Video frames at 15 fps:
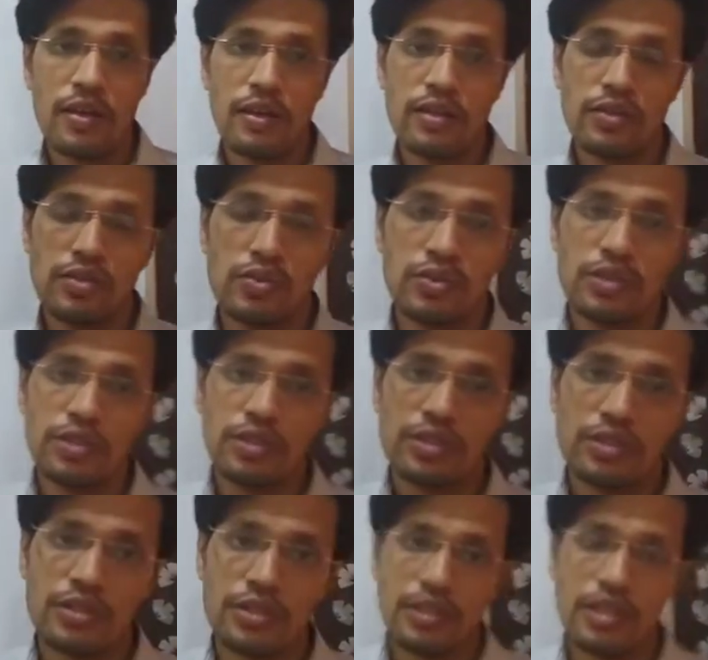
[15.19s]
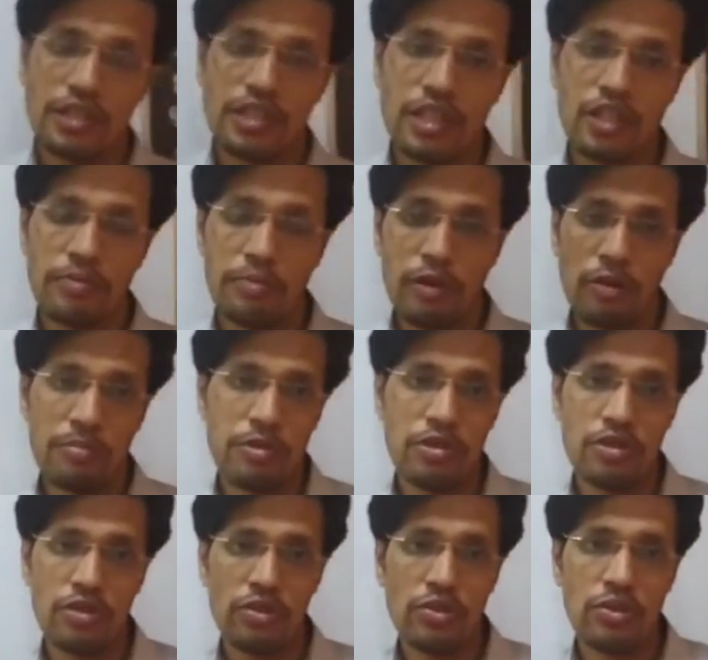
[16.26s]
Students, as I have
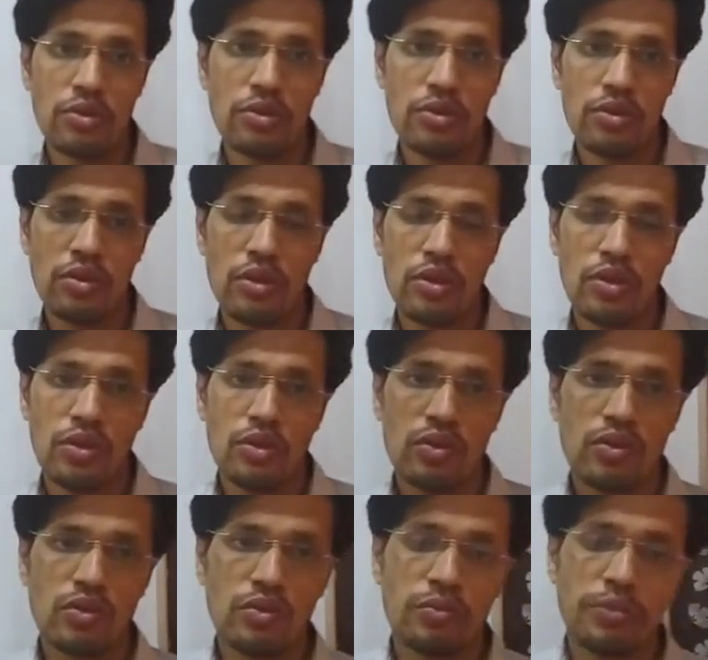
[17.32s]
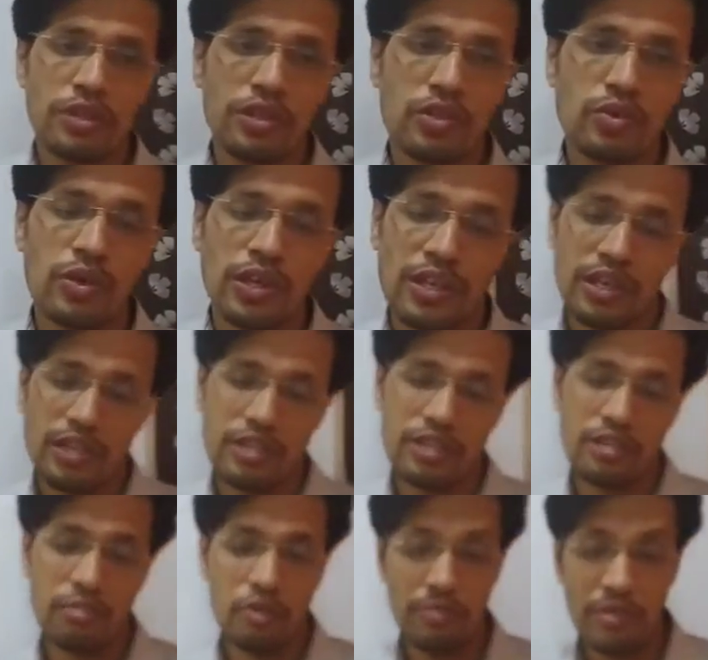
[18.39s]
promised you to bring you a case the
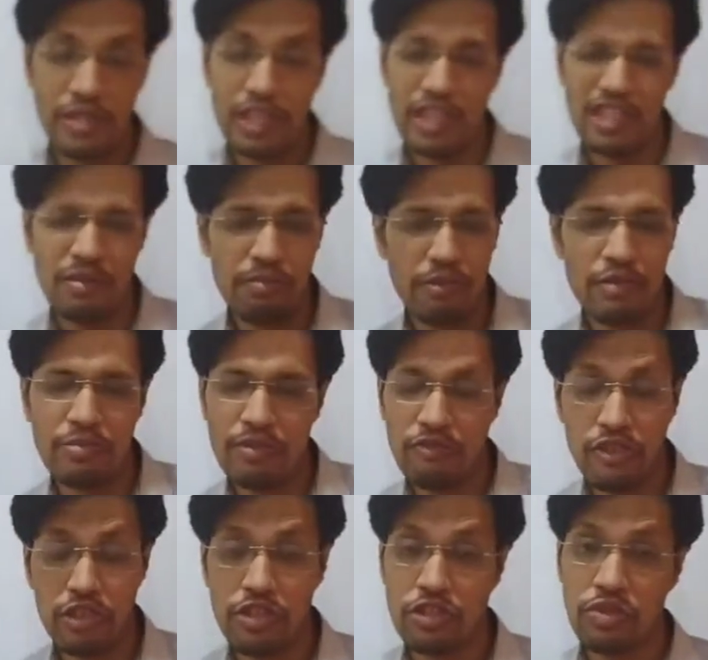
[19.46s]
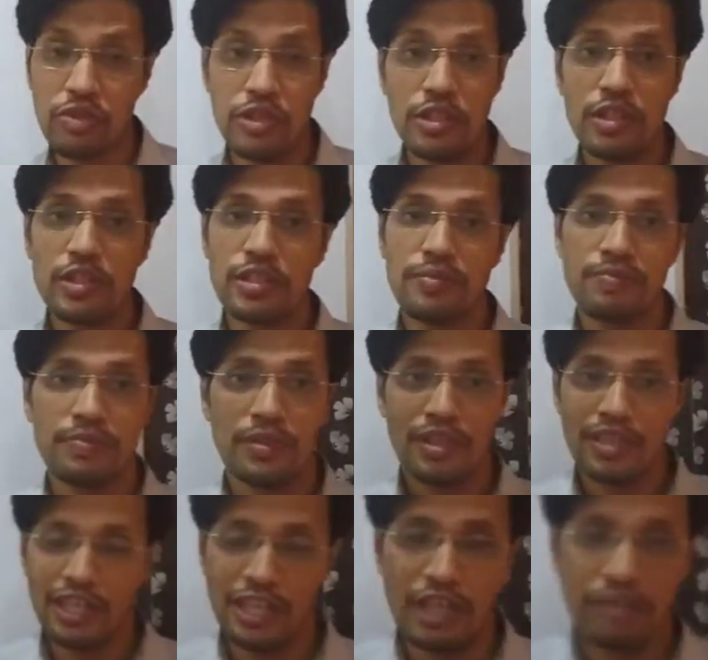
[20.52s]
moment I complete my first unit, and
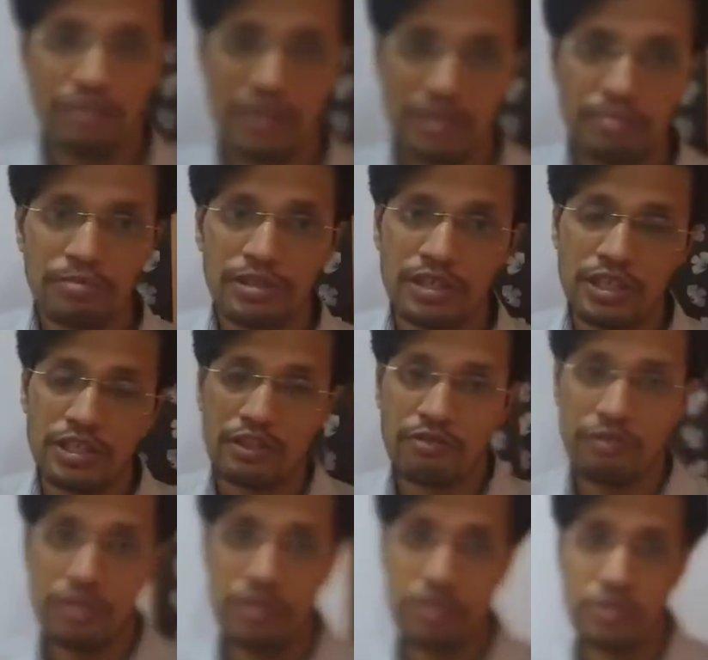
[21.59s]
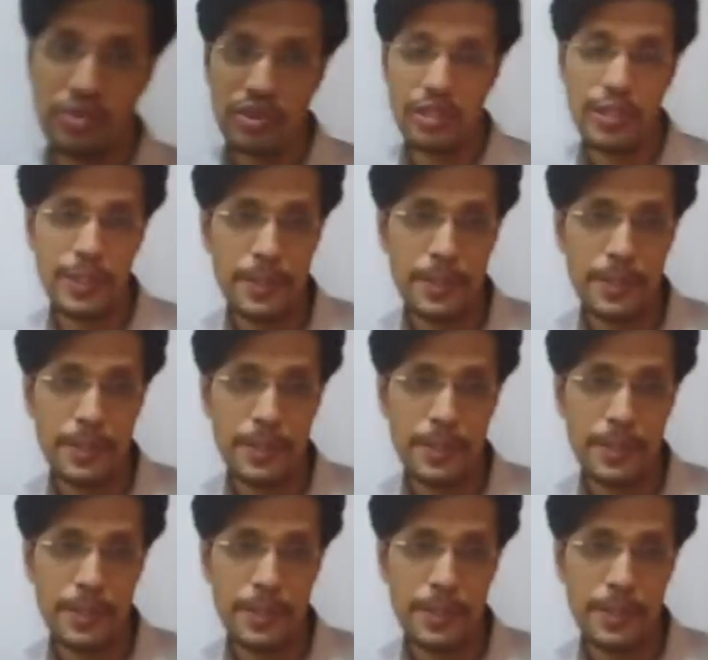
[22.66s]
I have completed the first unit